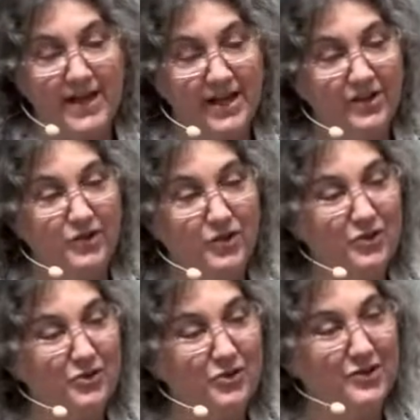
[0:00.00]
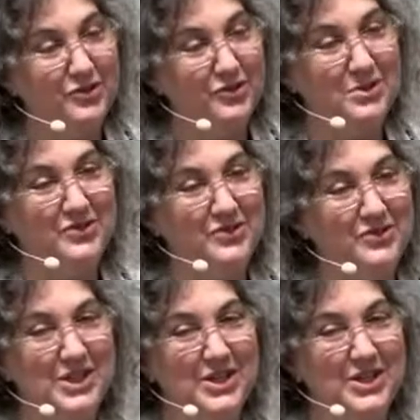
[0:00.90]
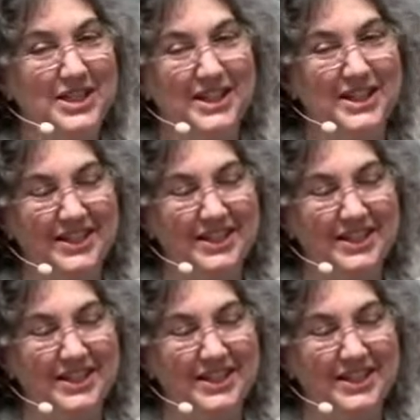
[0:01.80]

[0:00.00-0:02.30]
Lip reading: It's good for us to be sitting here together.